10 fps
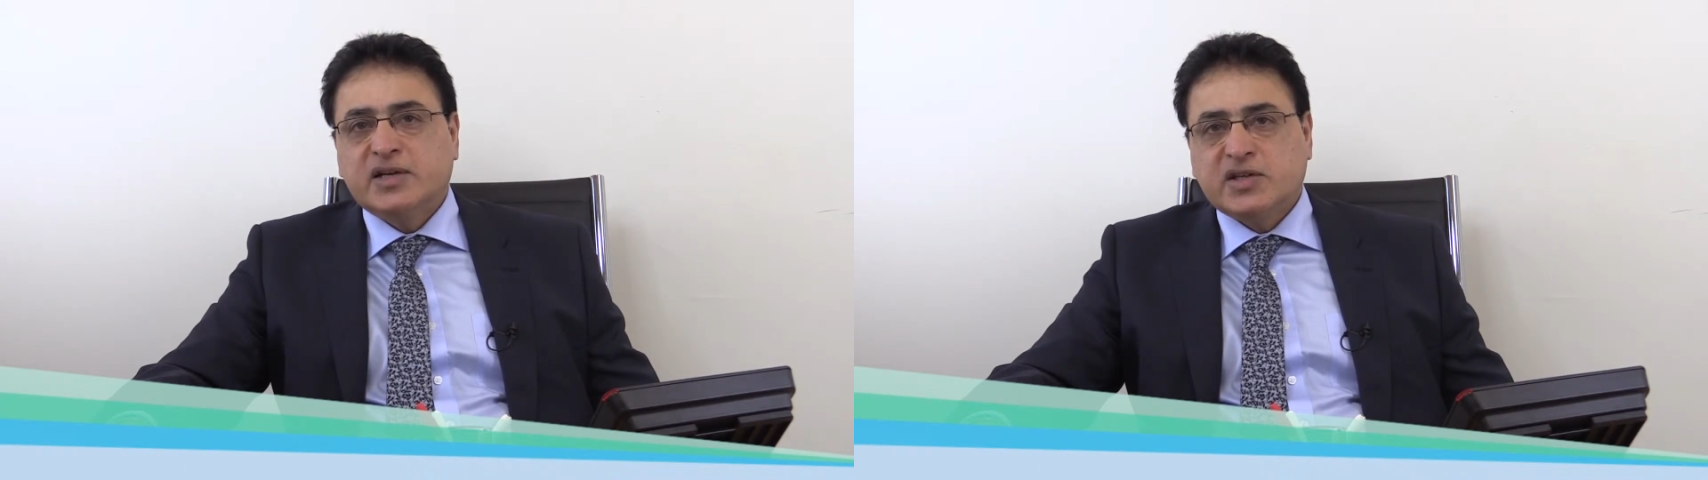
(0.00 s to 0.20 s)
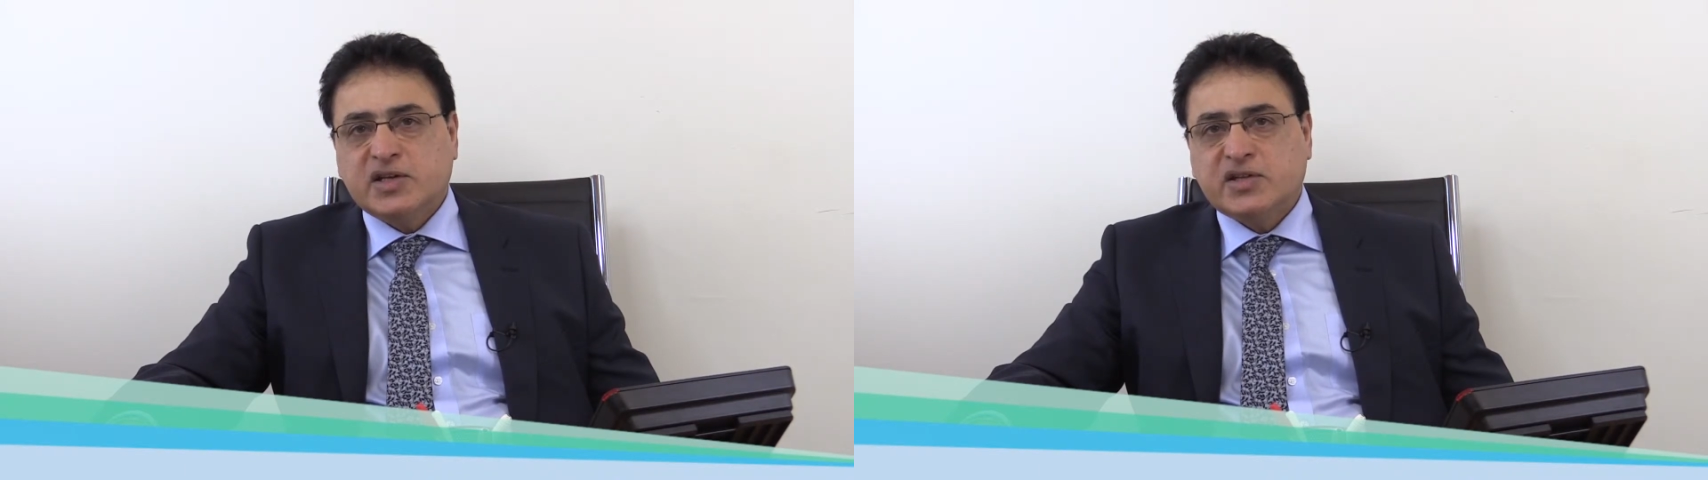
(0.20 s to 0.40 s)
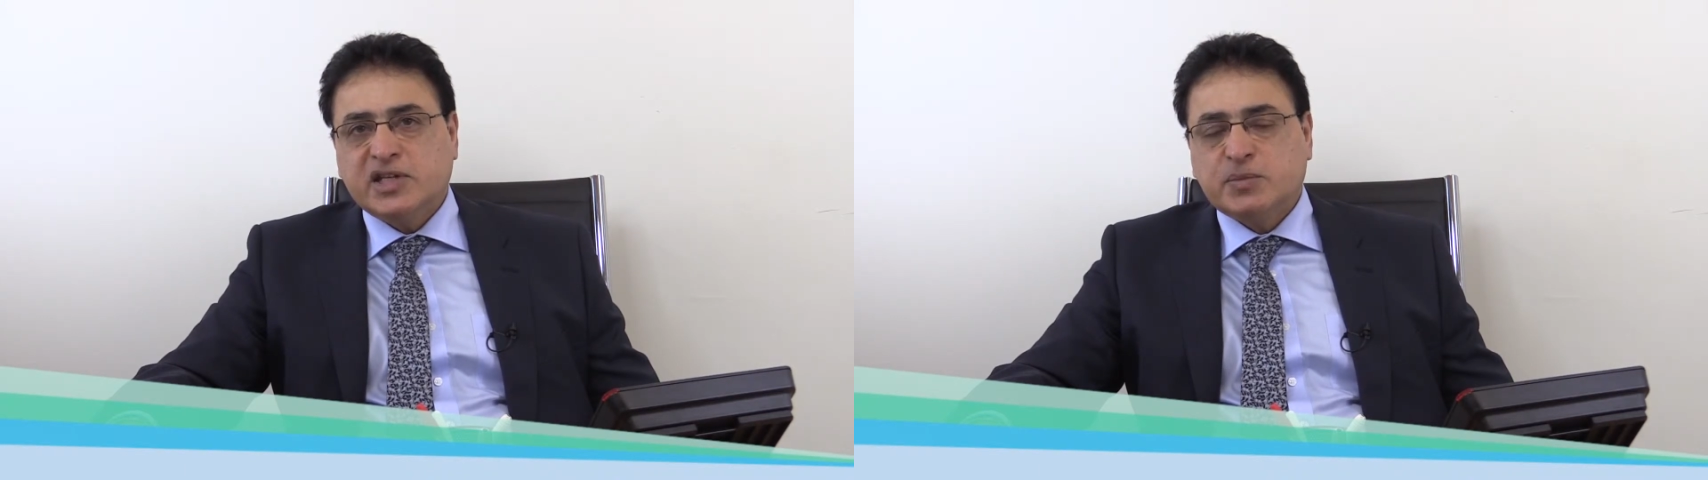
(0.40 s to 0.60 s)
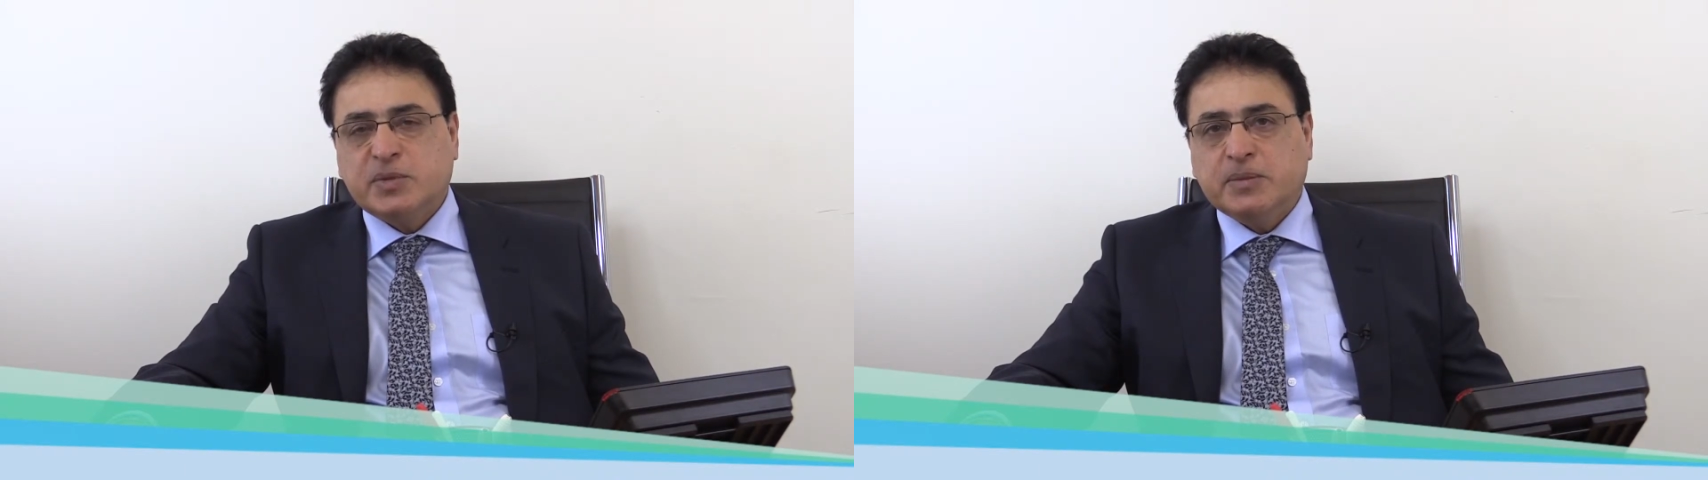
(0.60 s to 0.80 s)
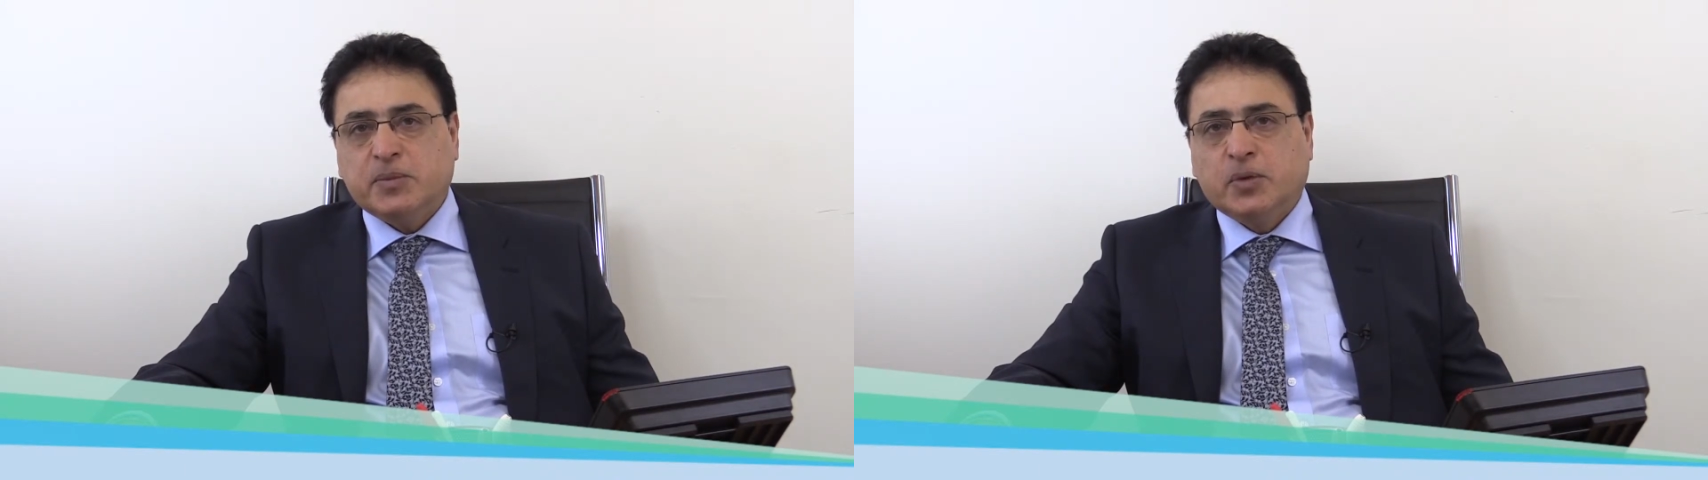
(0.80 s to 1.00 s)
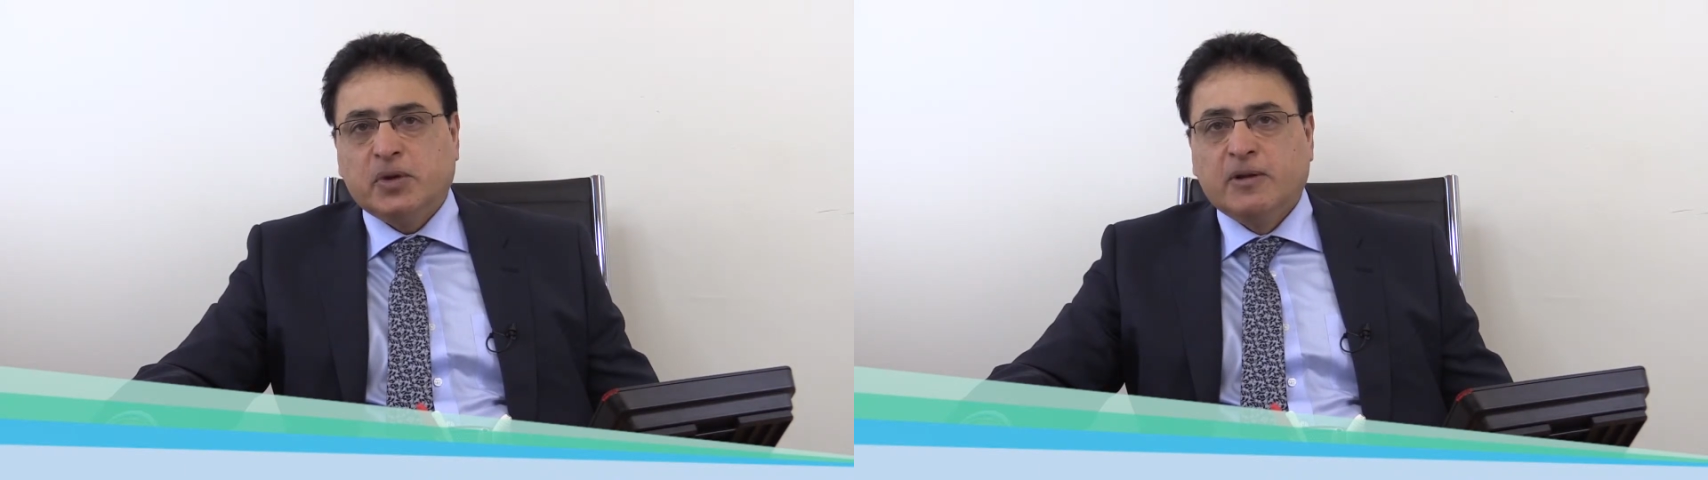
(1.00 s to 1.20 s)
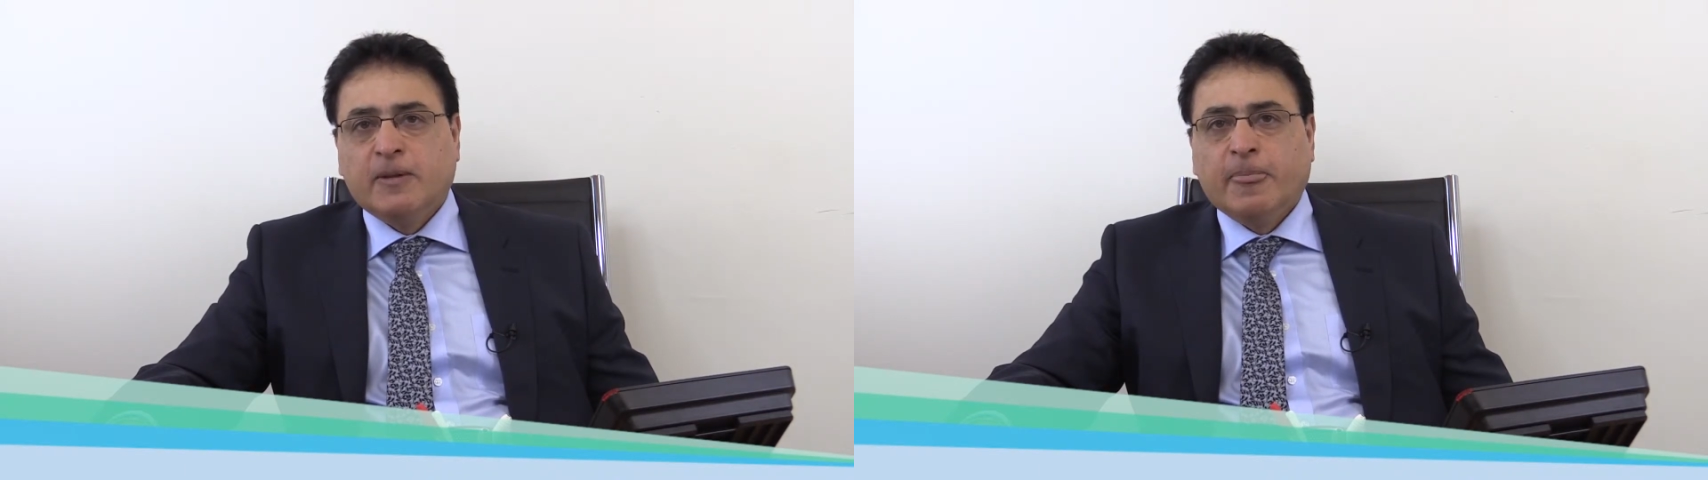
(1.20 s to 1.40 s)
assist these people.